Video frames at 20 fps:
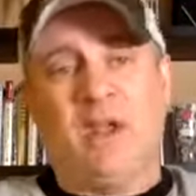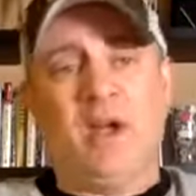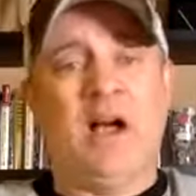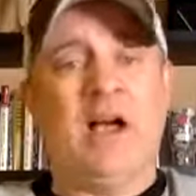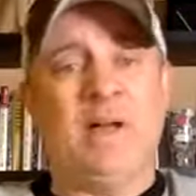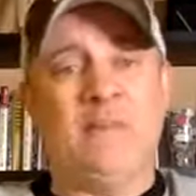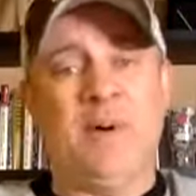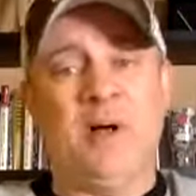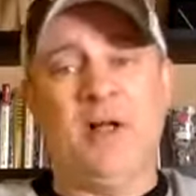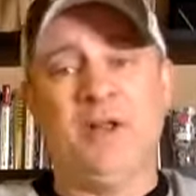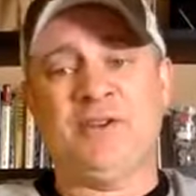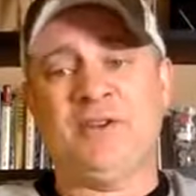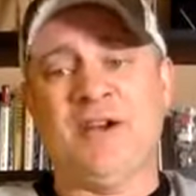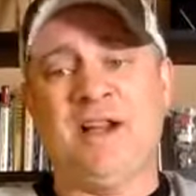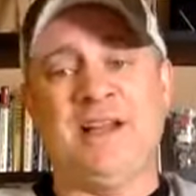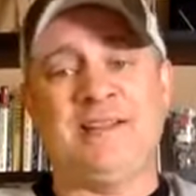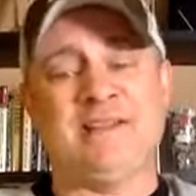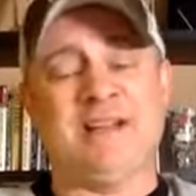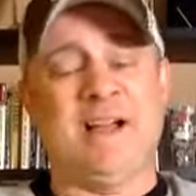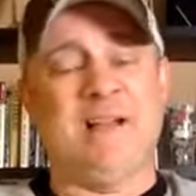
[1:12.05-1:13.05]
I
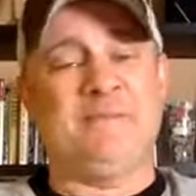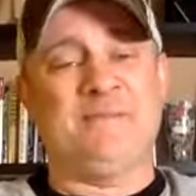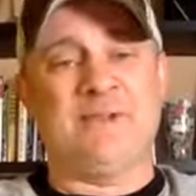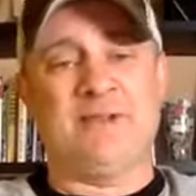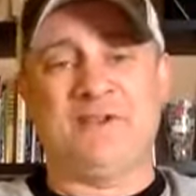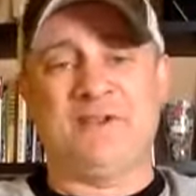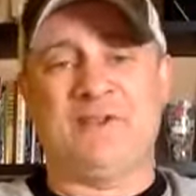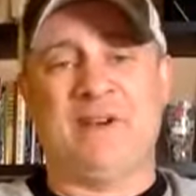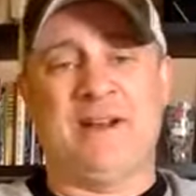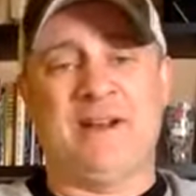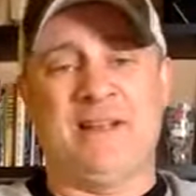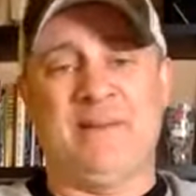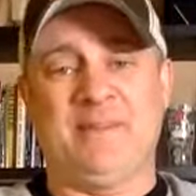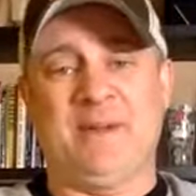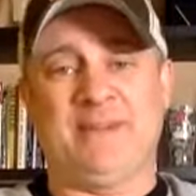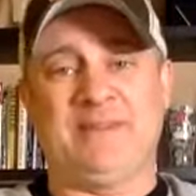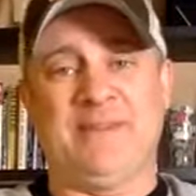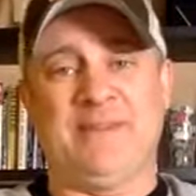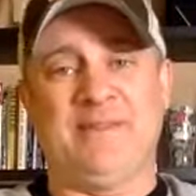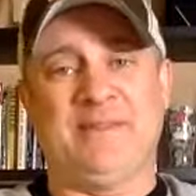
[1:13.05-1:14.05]
apologize. I'm just trying to get
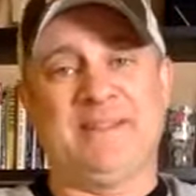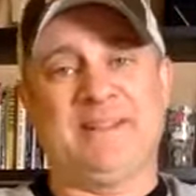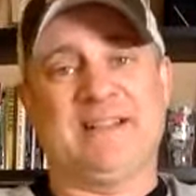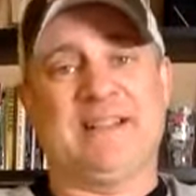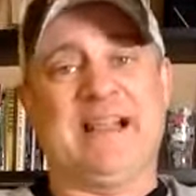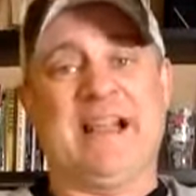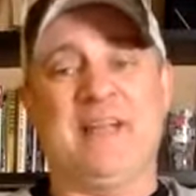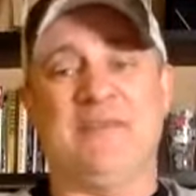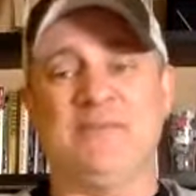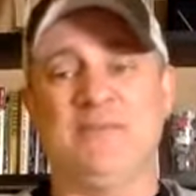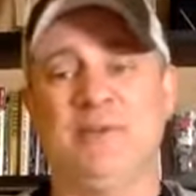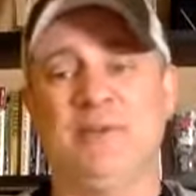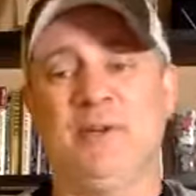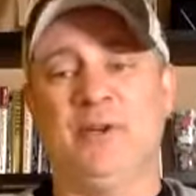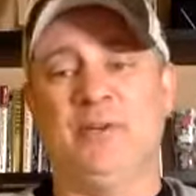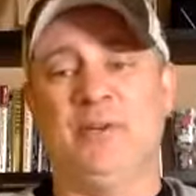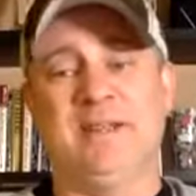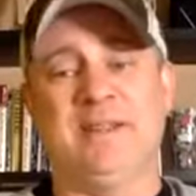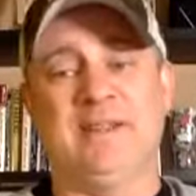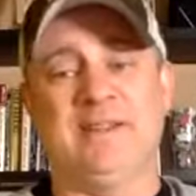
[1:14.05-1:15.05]
myself into casual
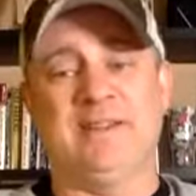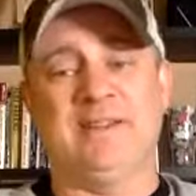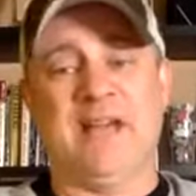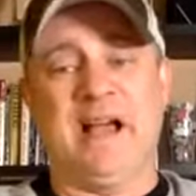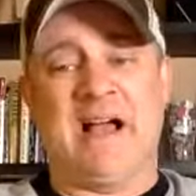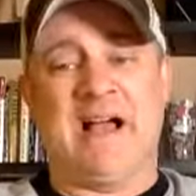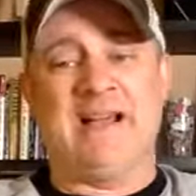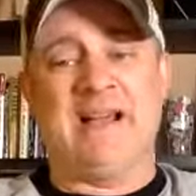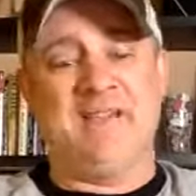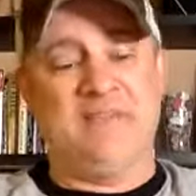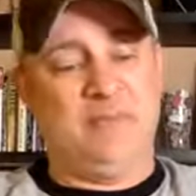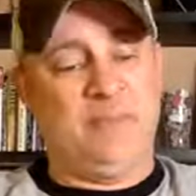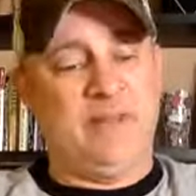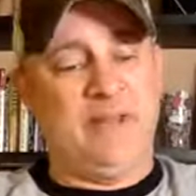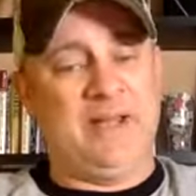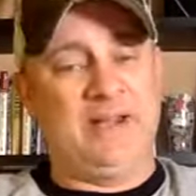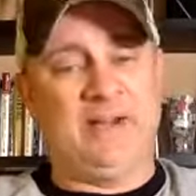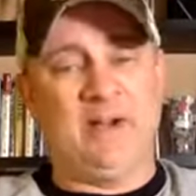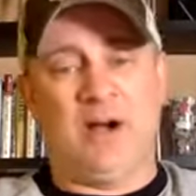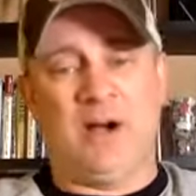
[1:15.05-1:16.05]
mode because I have
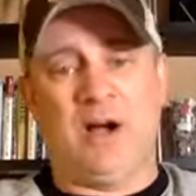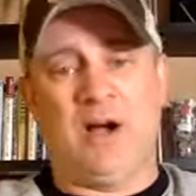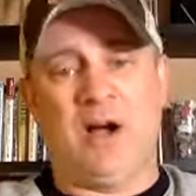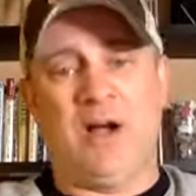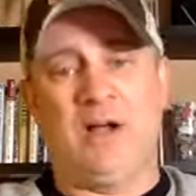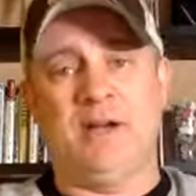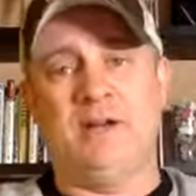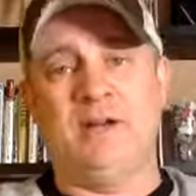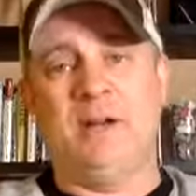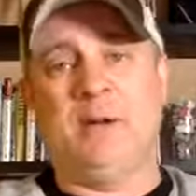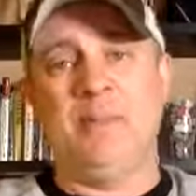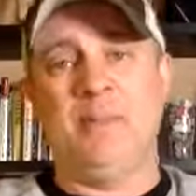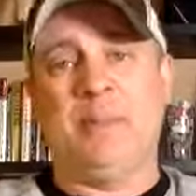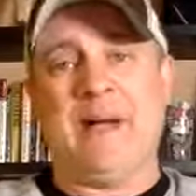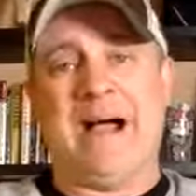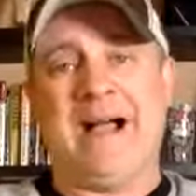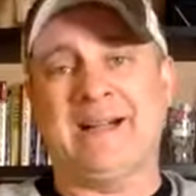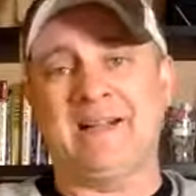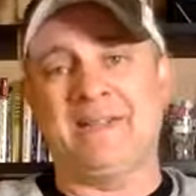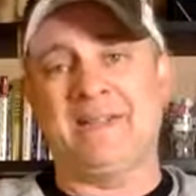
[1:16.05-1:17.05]
been on
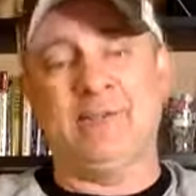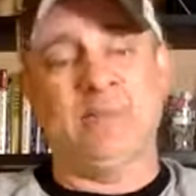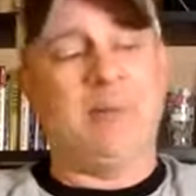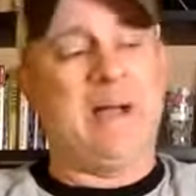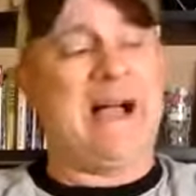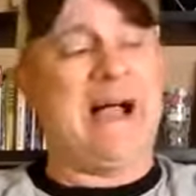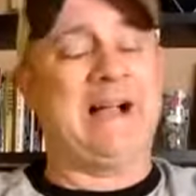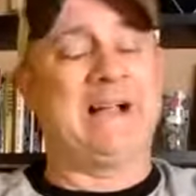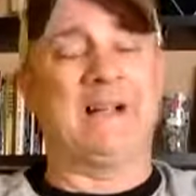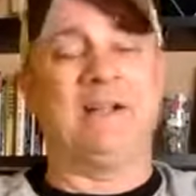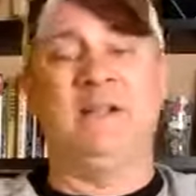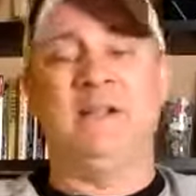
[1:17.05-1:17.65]
back-to-back